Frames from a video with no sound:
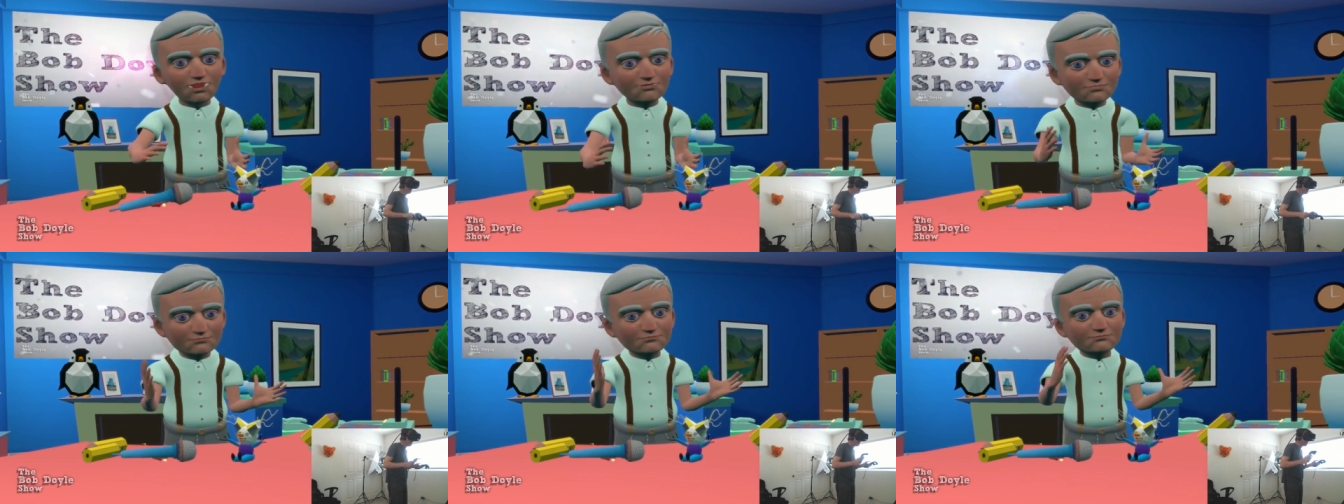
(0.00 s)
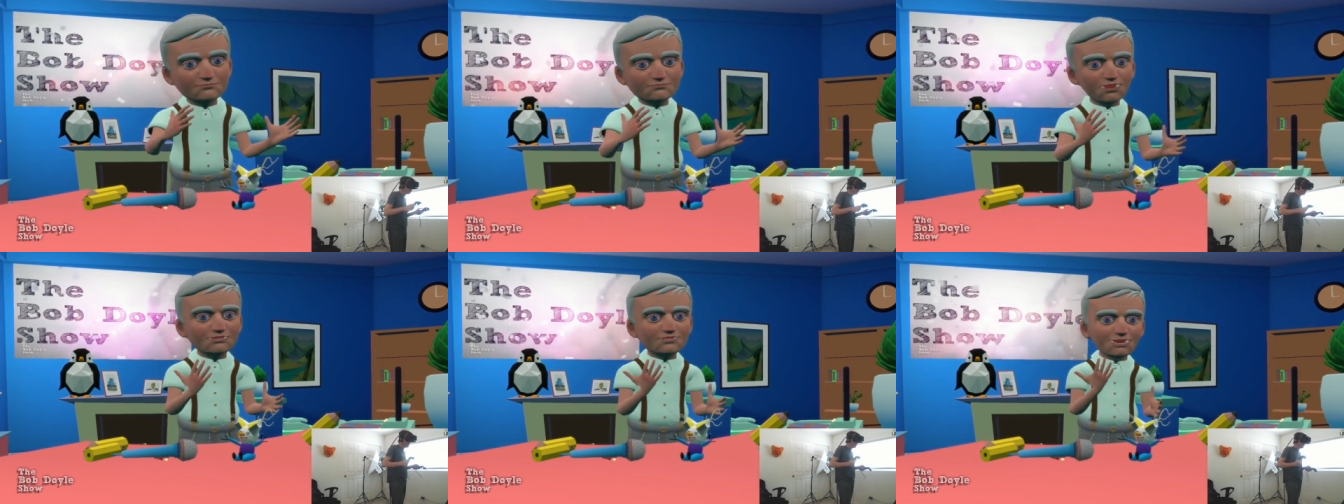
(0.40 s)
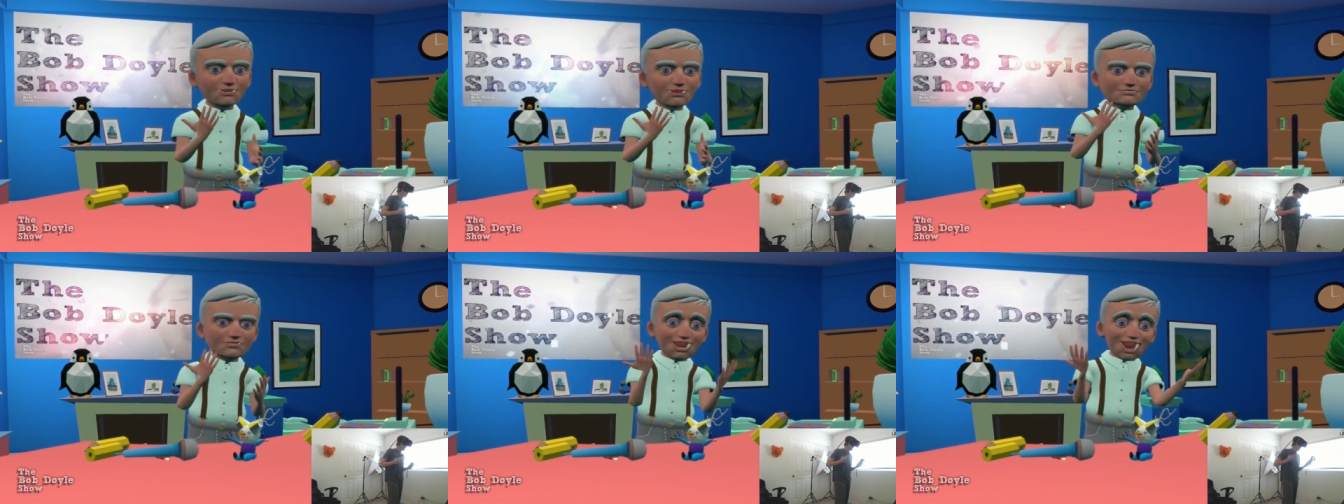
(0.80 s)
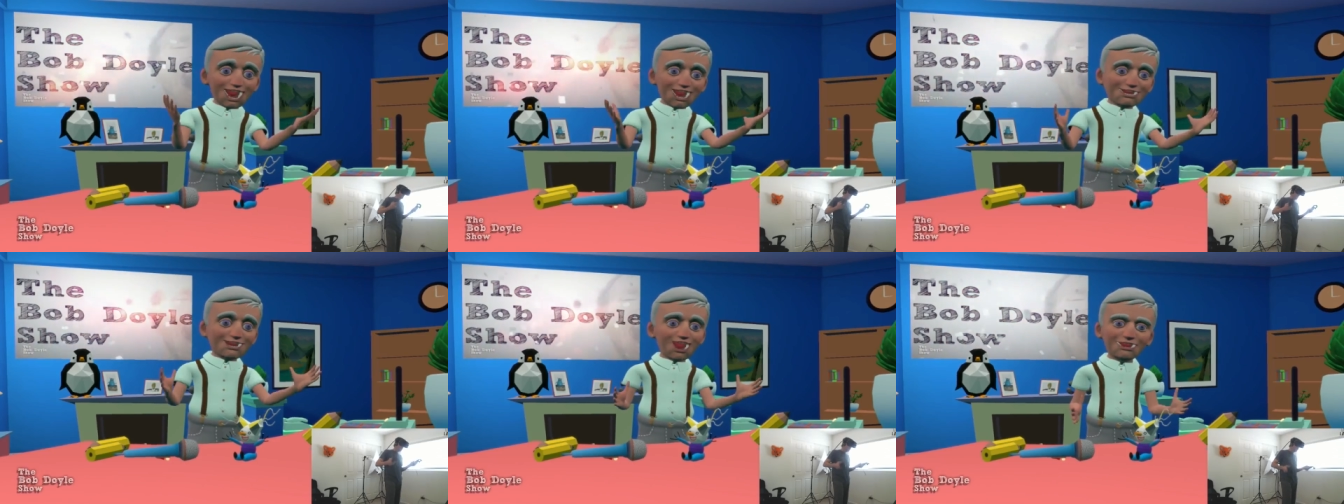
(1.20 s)
That is what I was talking
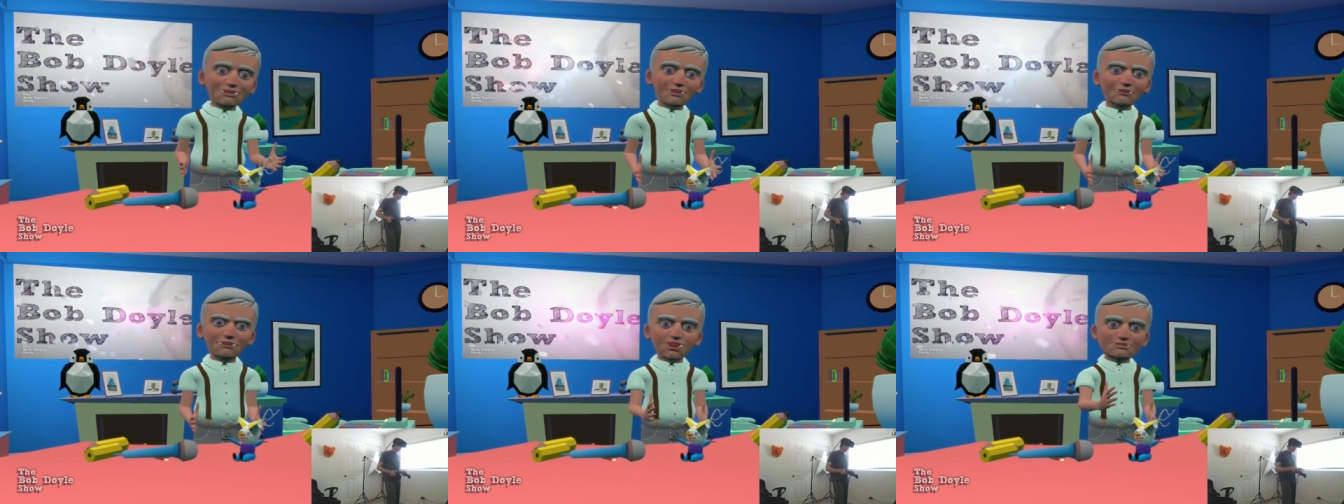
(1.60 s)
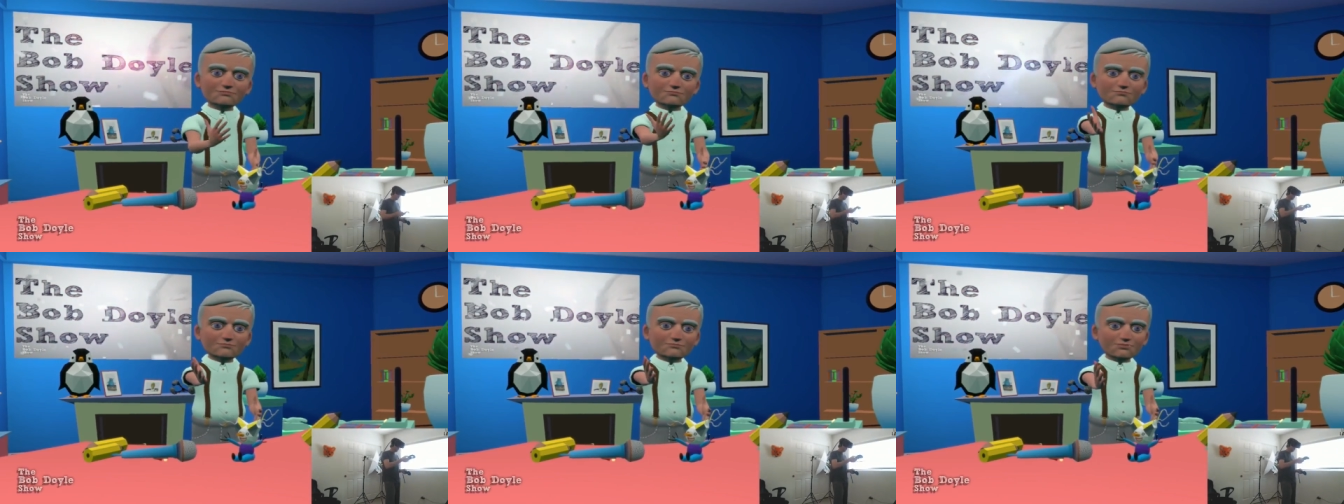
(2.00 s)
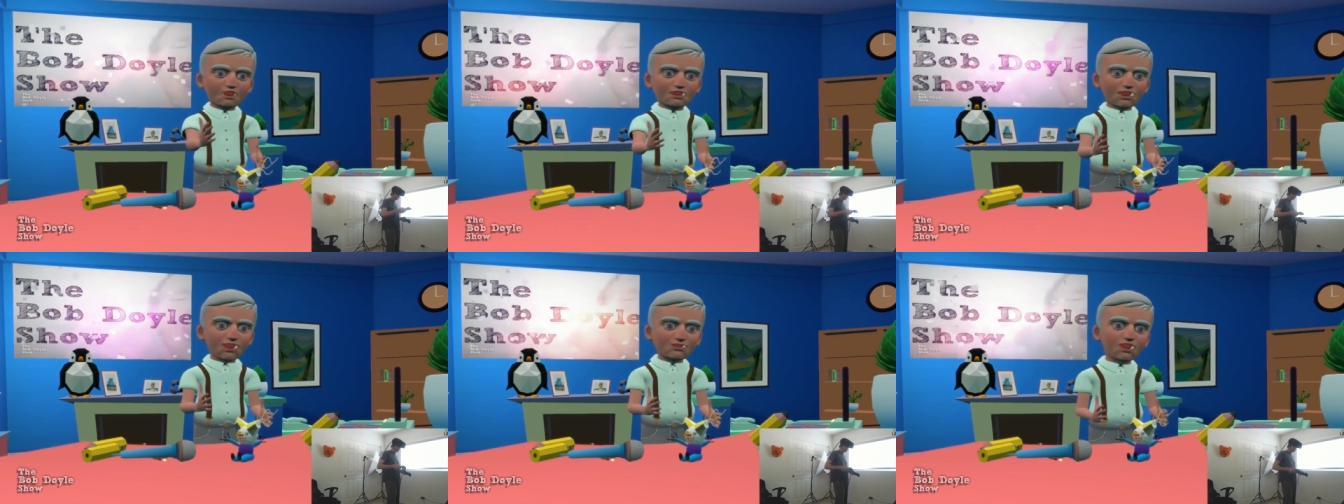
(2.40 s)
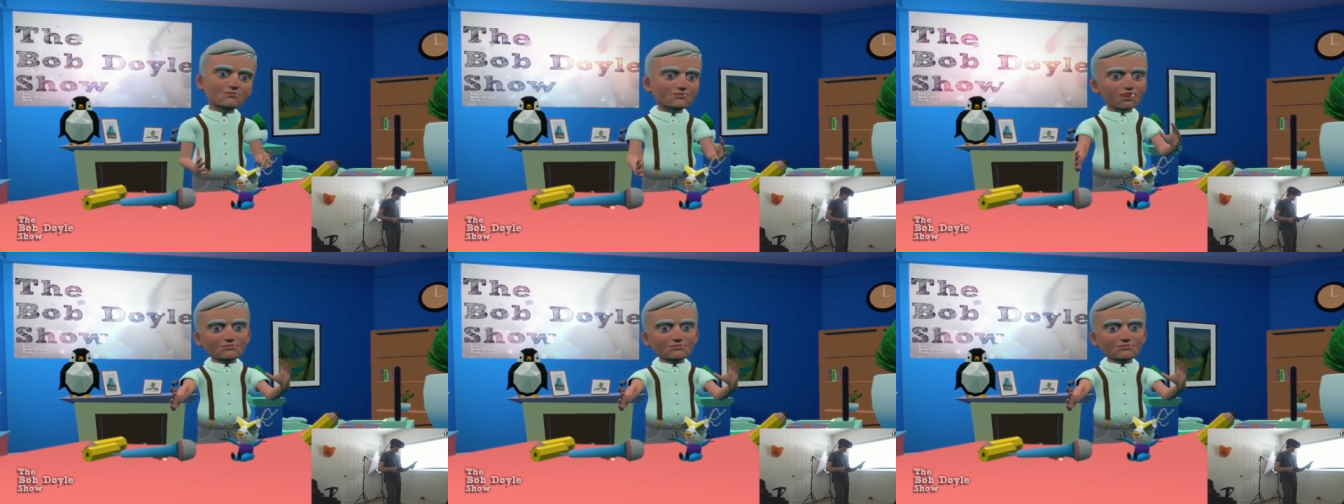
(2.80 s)
about. Too hard on the throat.